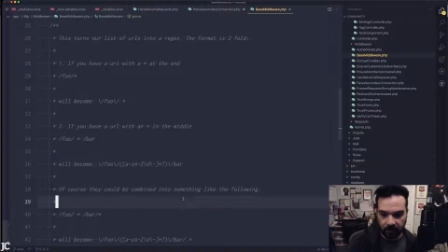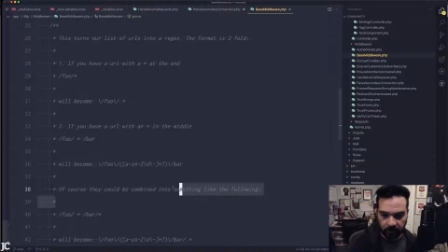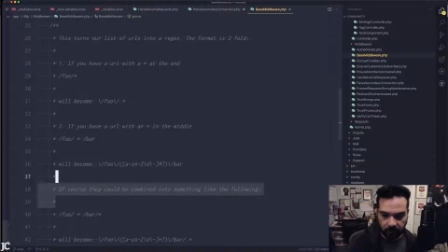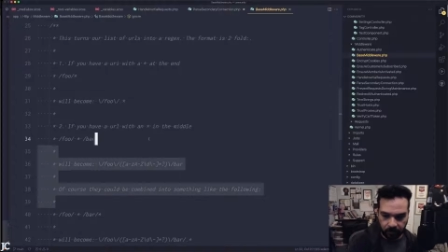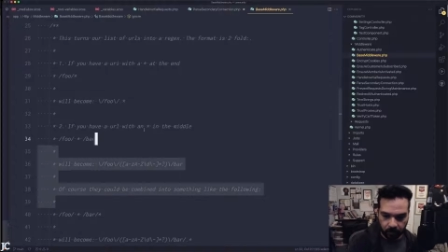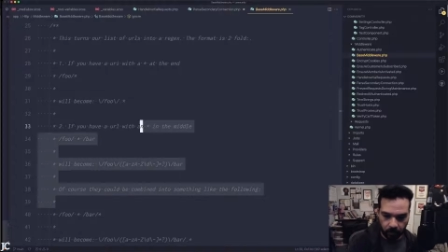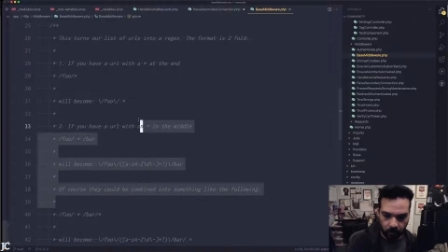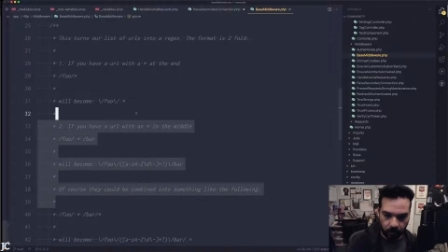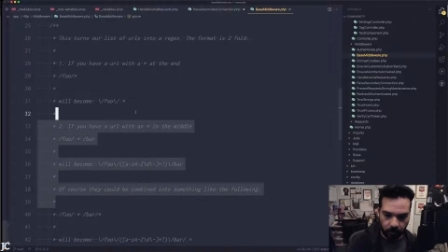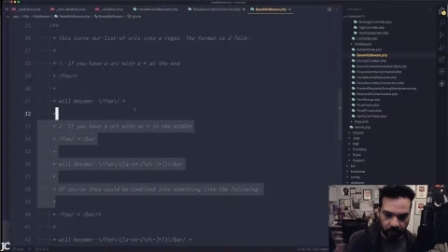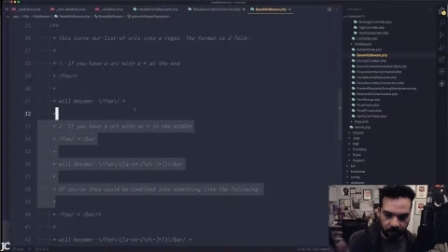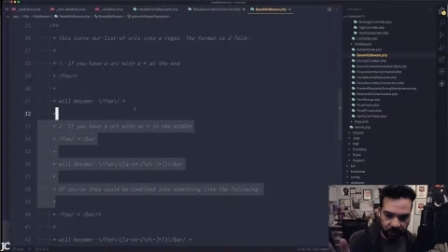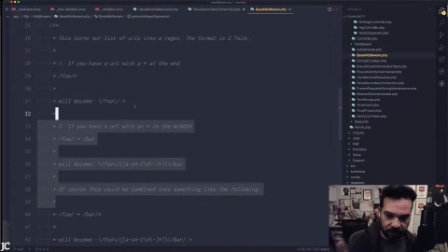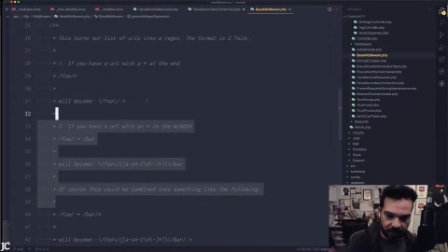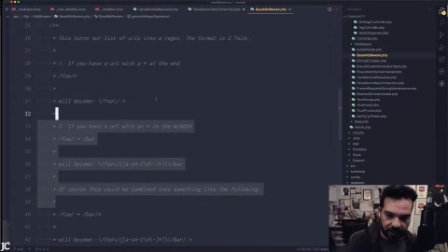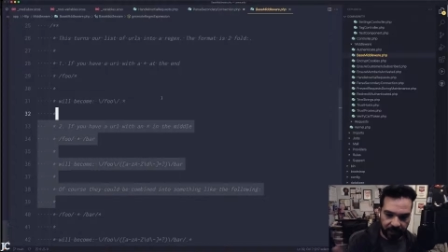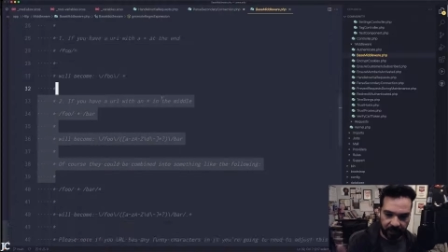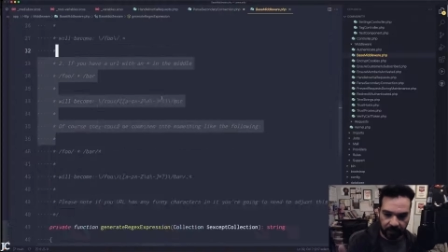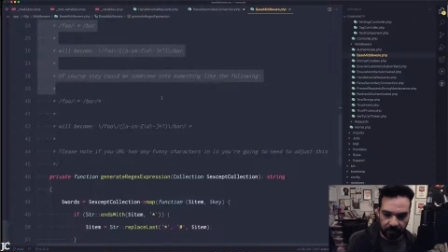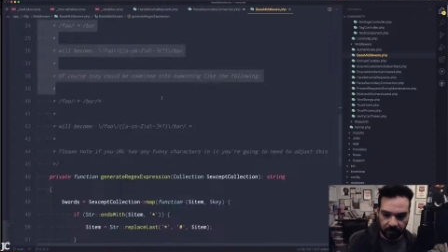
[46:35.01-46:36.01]
for
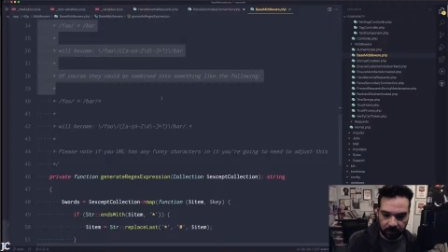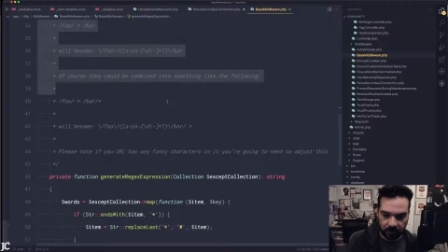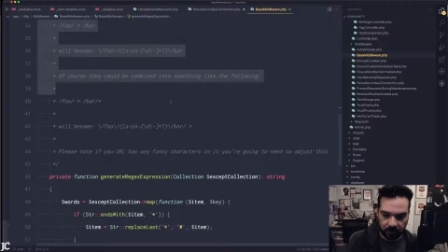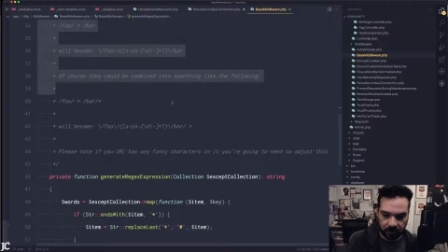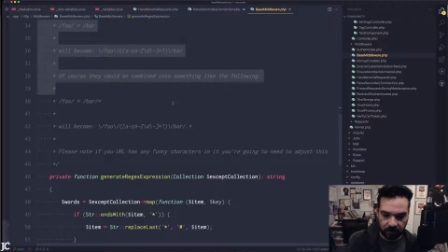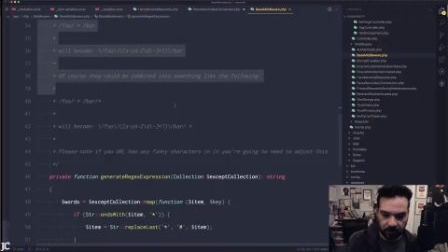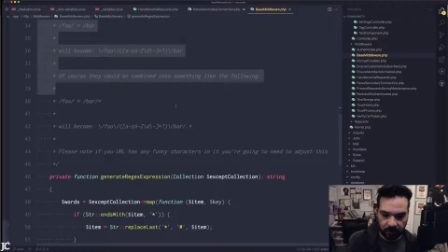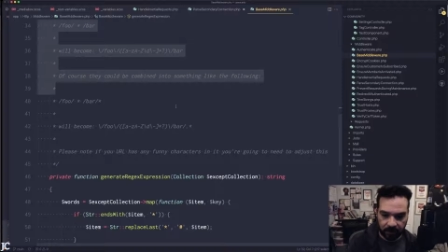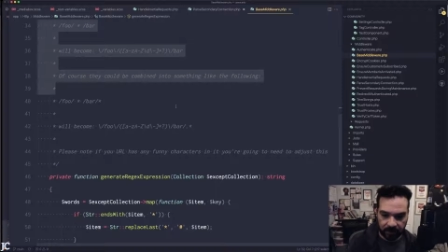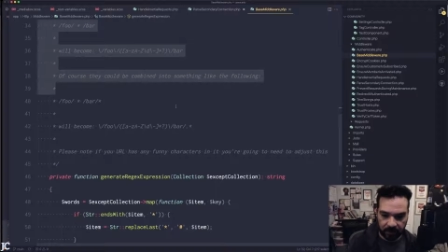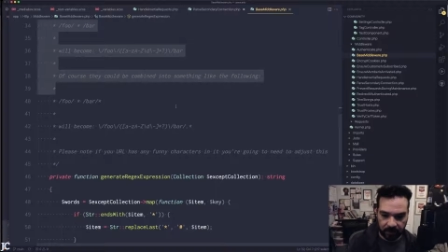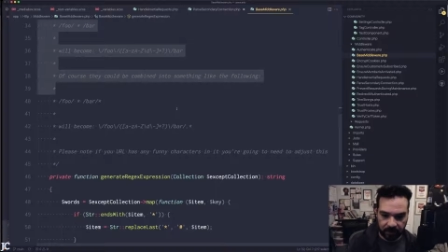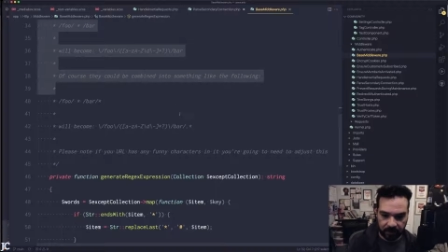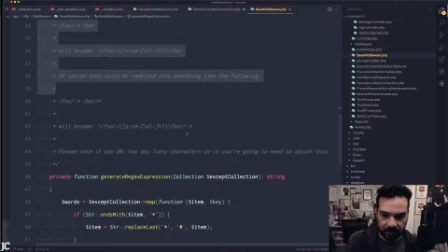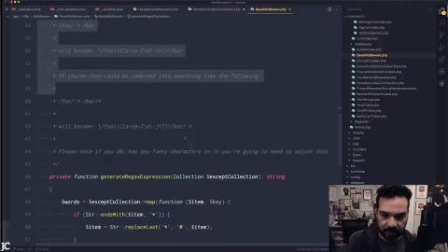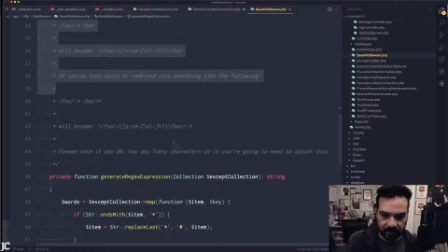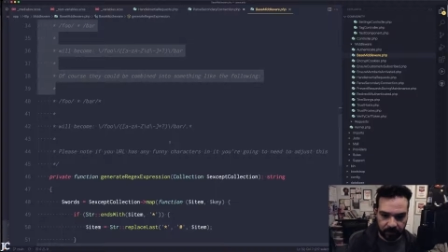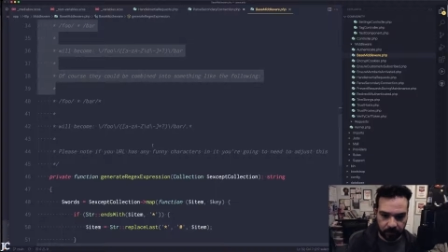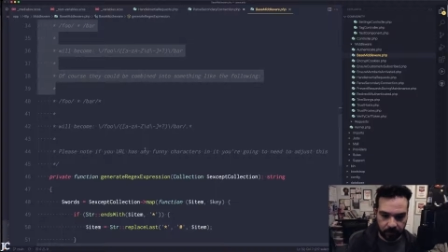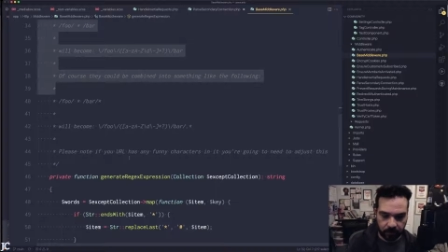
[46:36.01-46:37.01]
checking your
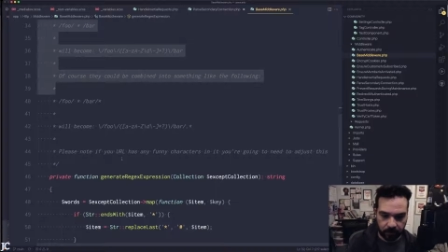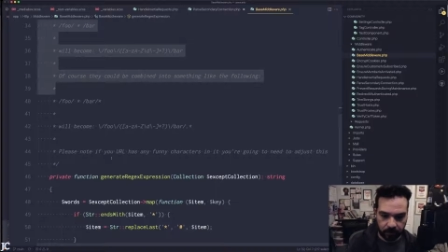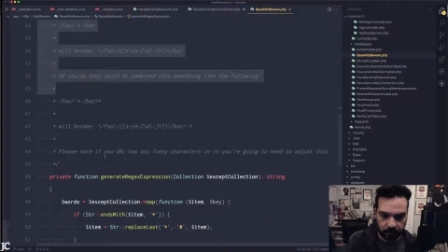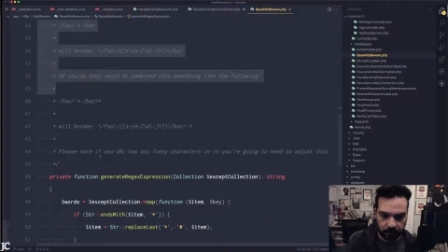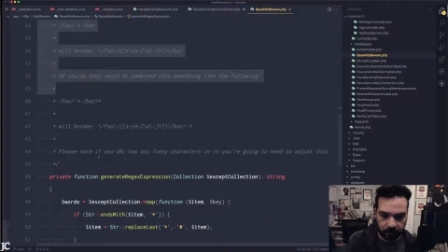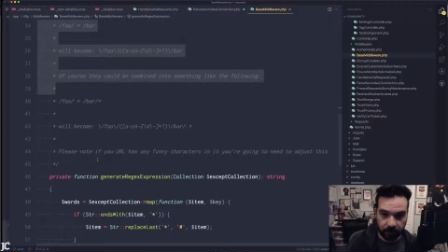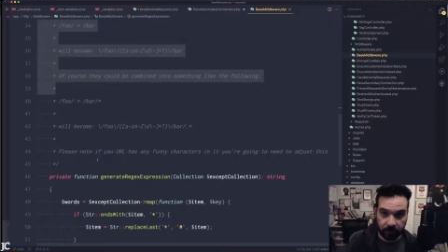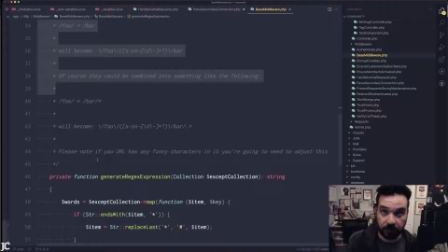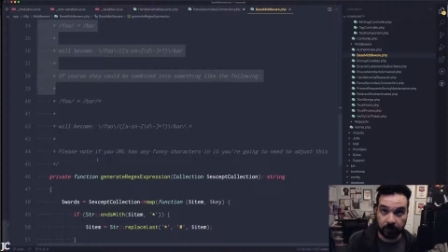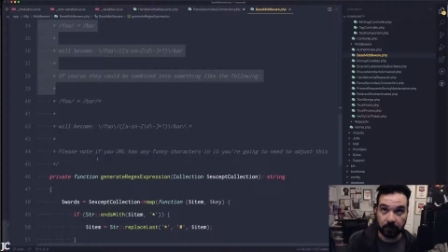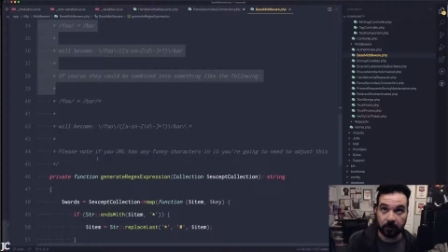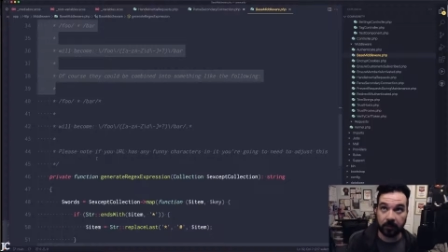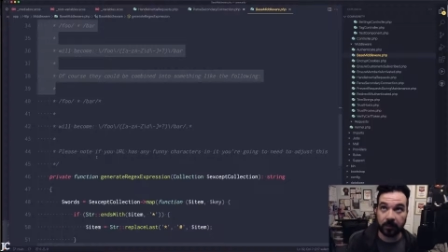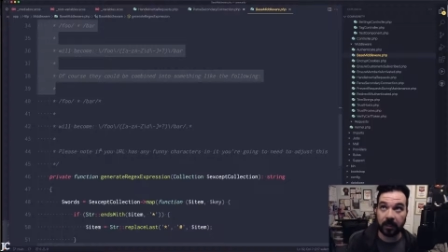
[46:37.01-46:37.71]
domains or your